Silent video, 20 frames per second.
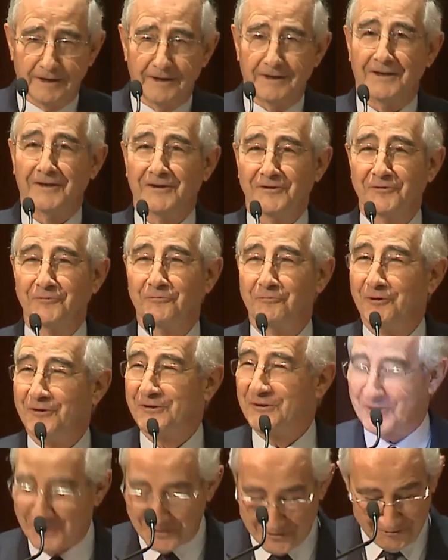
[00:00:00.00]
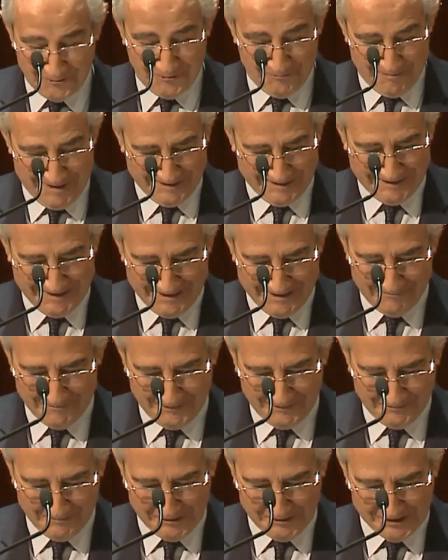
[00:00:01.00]
As was told, my name
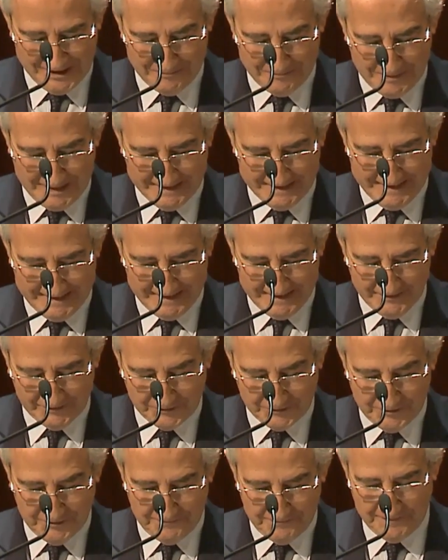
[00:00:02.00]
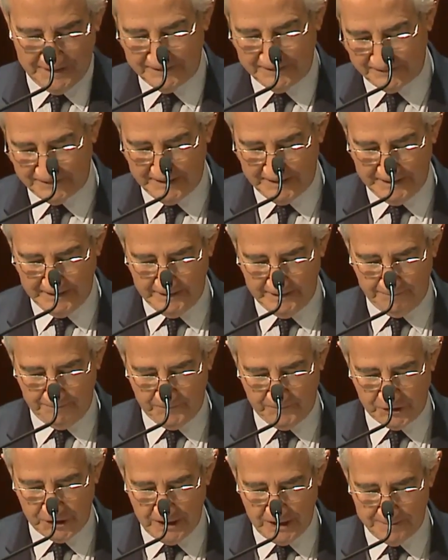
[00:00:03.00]
is Michel Prada. I serve as the
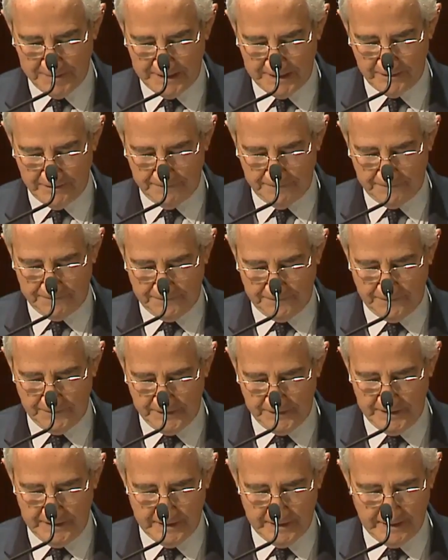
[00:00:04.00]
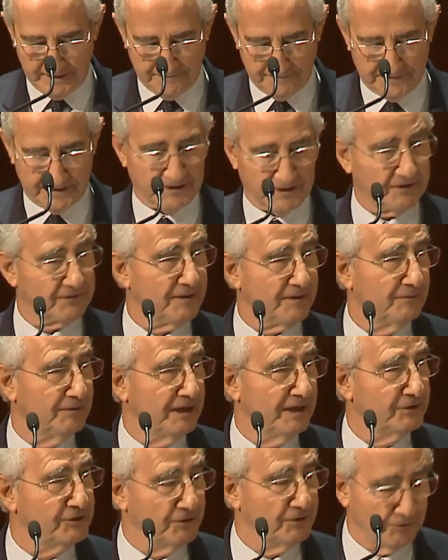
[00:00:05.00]
chairman of the IFRS
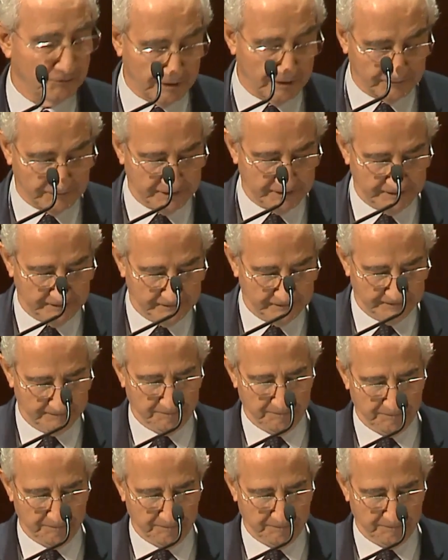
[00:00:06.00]
Foundation Trustees.